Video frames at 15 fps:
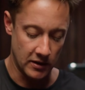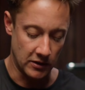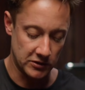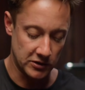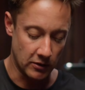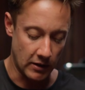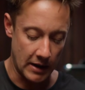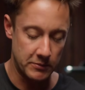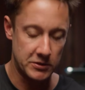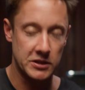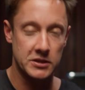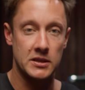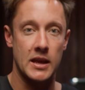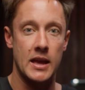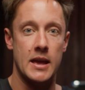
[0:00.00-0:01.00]
So I'm
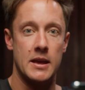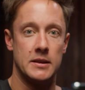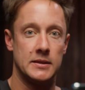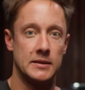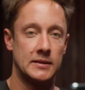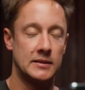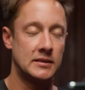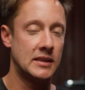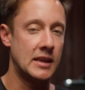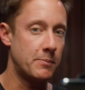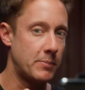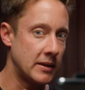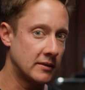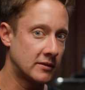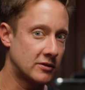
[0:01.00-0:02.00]
just
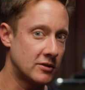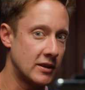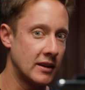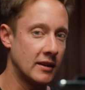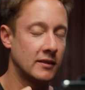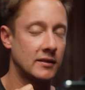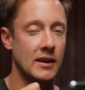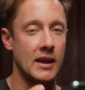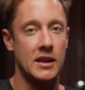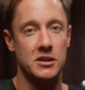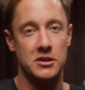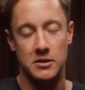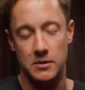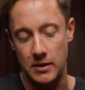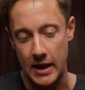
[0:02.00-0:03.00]
skipping strings
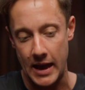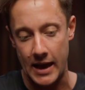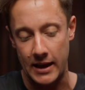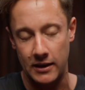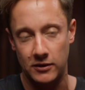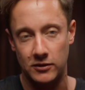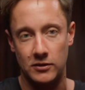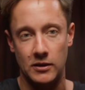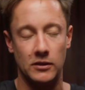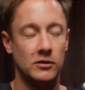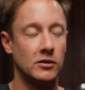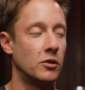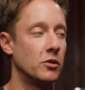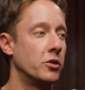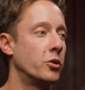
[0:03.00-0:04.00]
and adding strings.
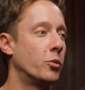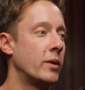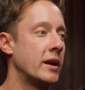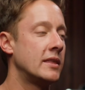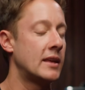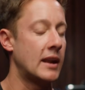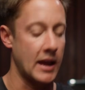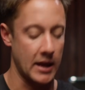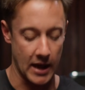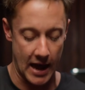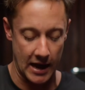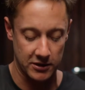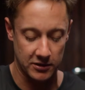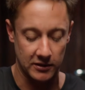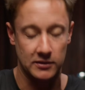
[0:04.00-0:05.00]
So the way that I
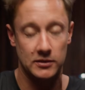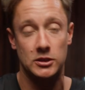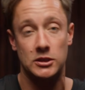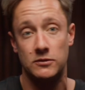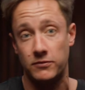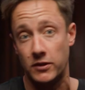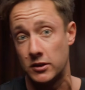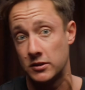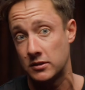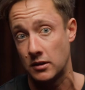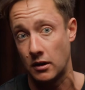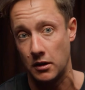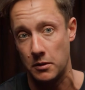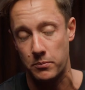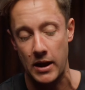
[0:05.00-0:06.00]
actually first
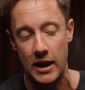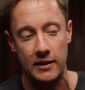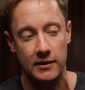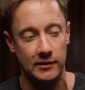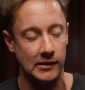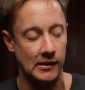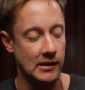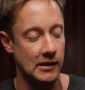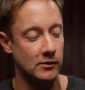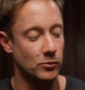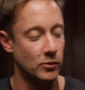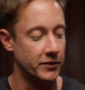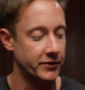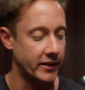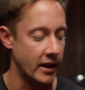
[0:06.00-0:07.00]
started practicing this,
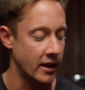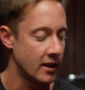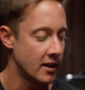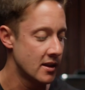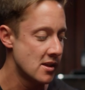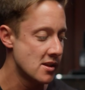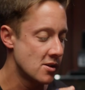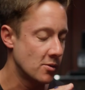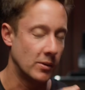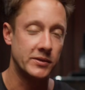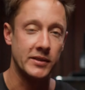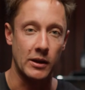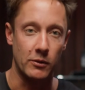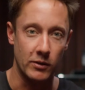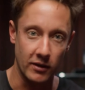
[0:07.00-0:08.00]
once I
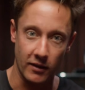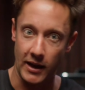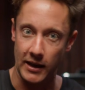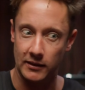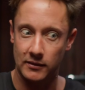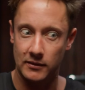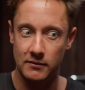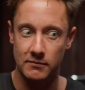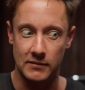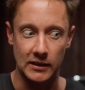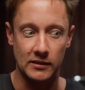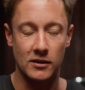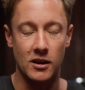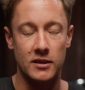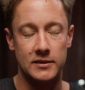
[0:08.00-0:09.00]
realized
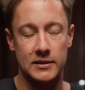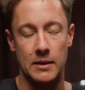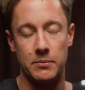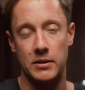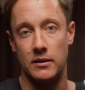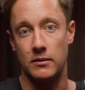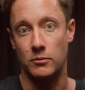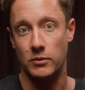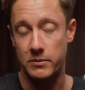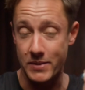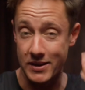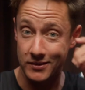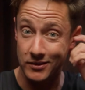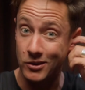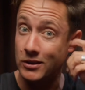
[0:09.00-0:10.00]
this concept and with my
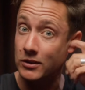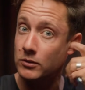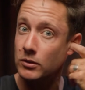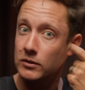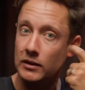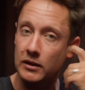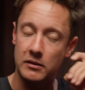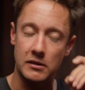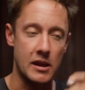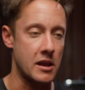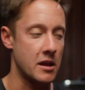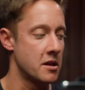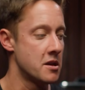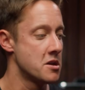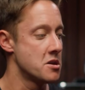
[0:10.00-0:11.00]
students, was I was like,
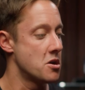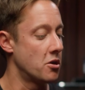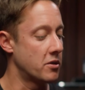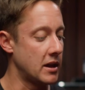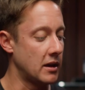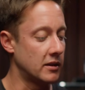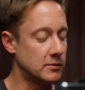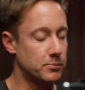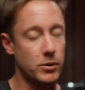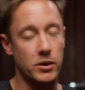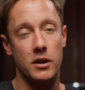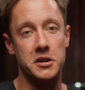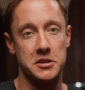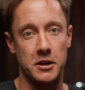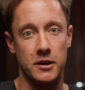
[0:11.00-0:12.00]
okay, let's put
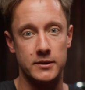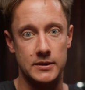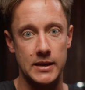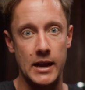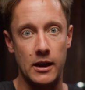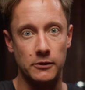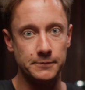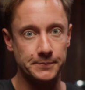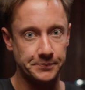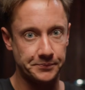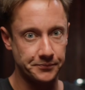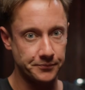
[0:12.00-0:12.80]
our guitars down.